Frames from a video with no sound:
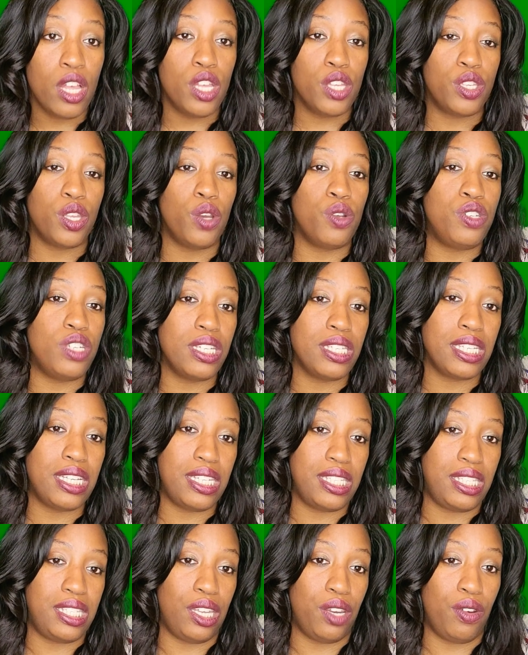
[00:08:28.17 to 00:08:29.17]
So just
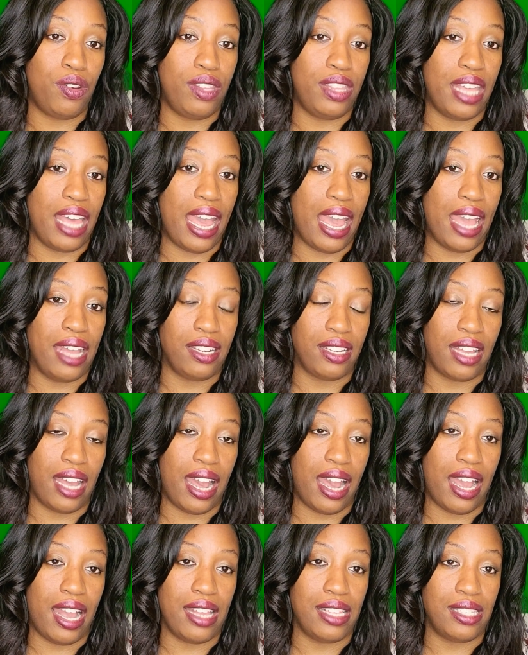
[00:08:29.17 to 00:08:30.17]
consider that,
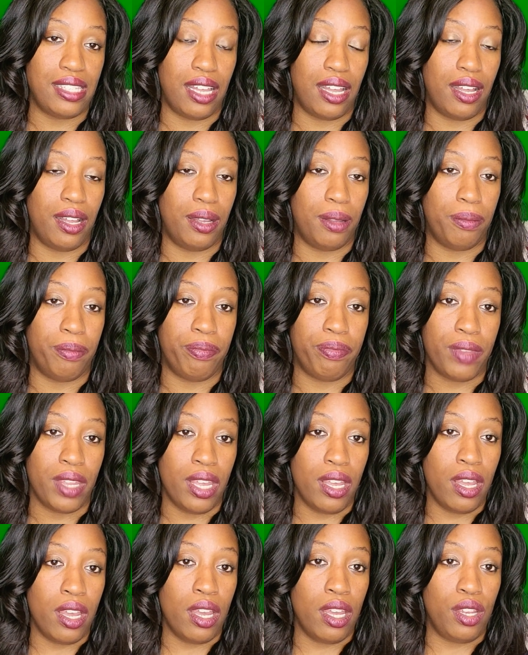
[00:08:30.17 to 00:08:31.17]
guys.
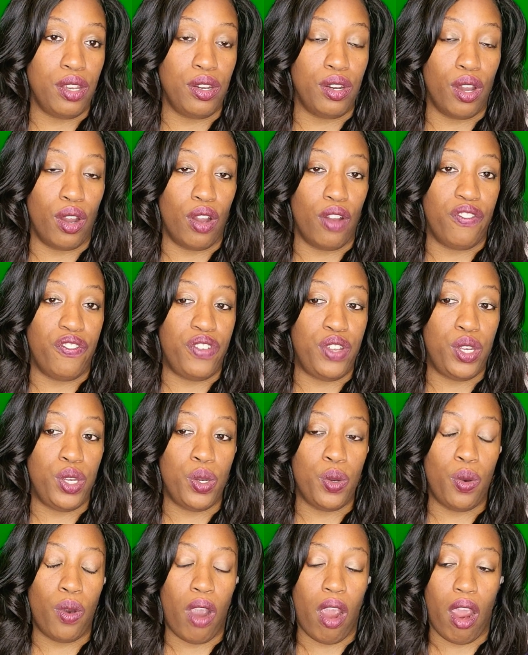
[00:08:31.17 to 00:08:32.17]
If
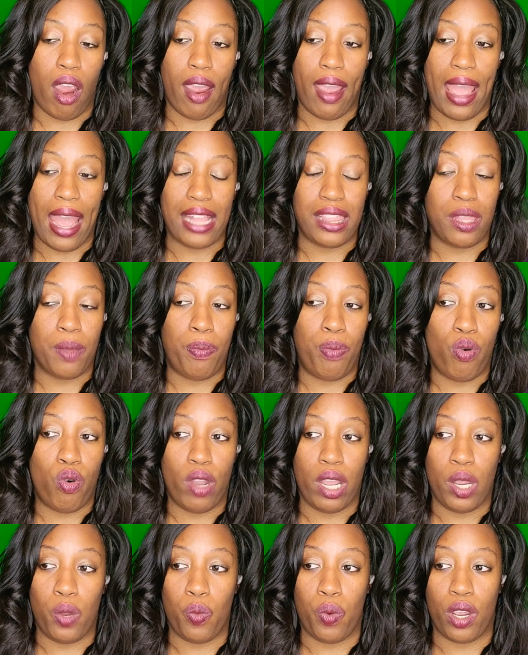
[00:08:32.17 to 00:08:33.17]
you are at the
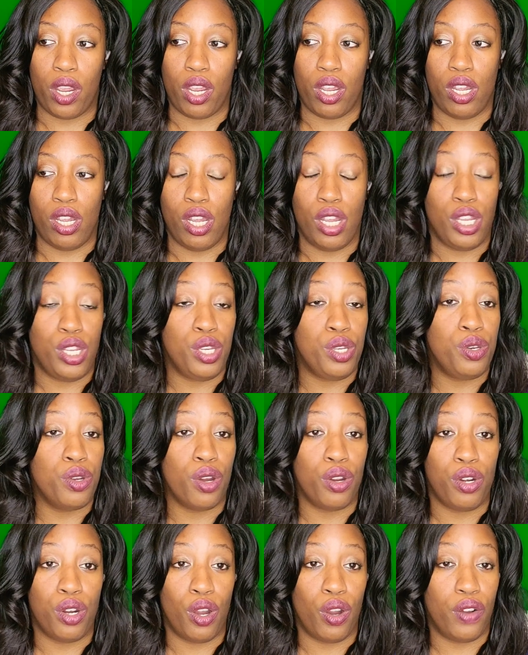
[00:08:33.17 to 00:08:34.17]
point where you
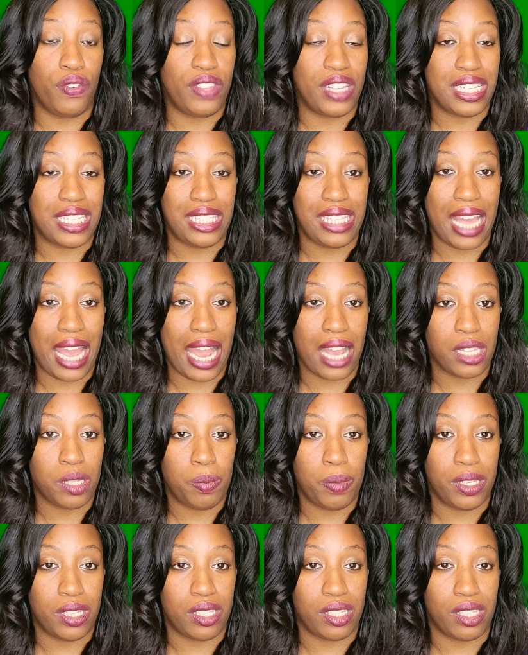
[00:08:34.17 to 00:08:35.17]
don't know if this tax
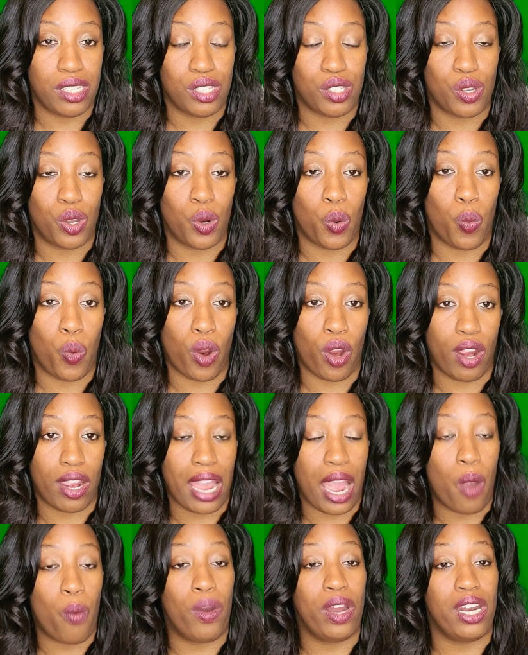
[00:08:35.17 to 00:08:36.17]
business is going to work,
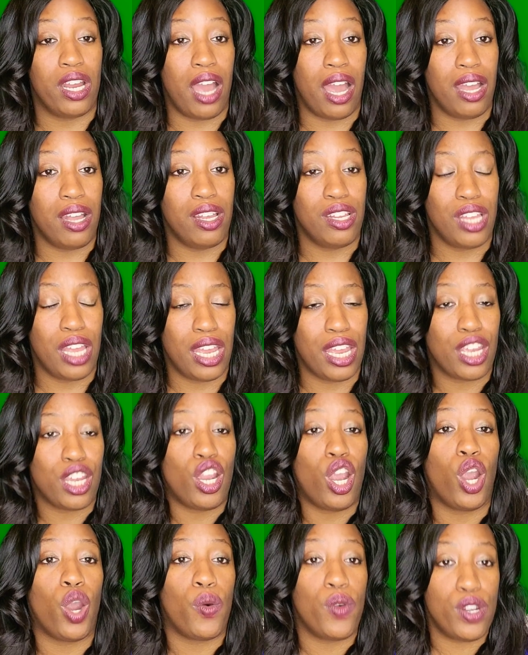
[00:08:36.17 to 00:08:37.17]
I want to
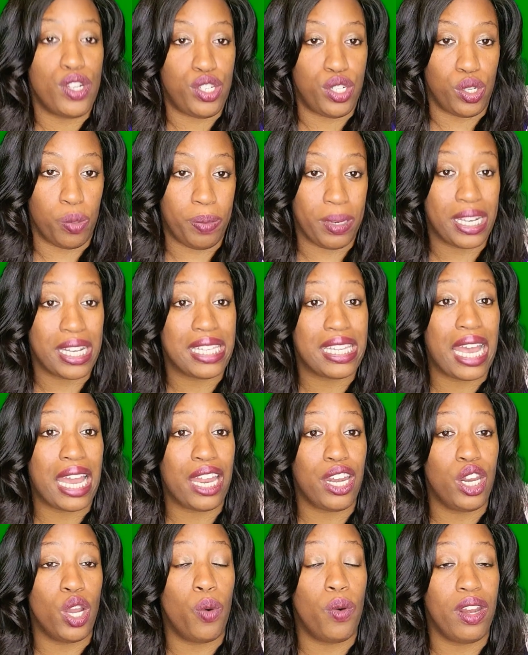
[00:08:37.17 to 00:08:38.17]
encourage you, because I
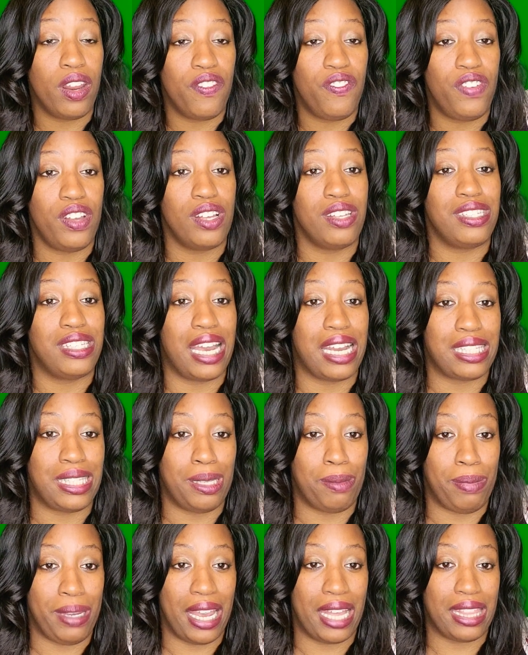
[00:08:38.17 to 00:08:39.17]
know what it feels like
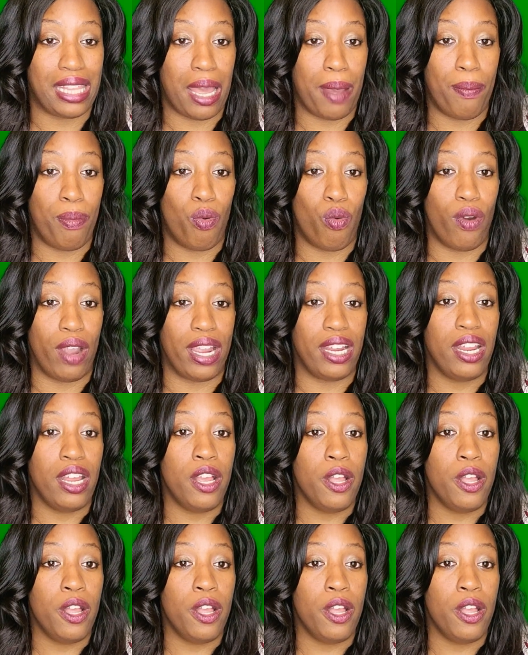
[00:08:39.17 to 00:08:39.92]
to be at that point.